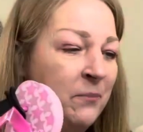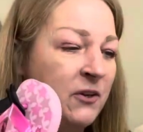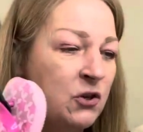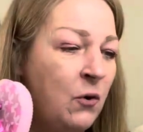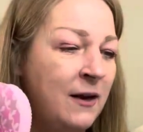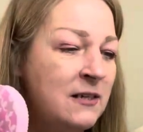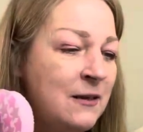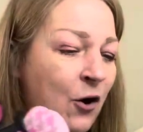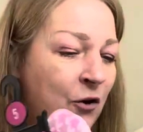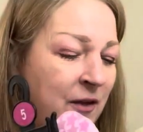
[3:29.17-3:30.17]
So I
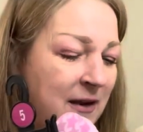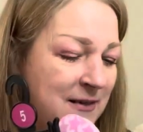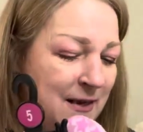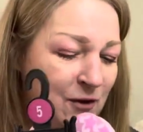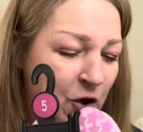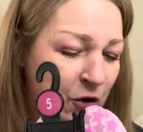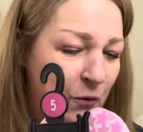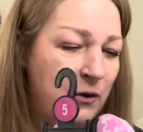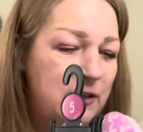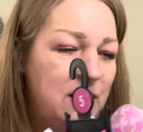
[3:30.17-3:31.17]
saw these, I thought they
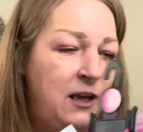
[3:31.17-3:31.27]
were as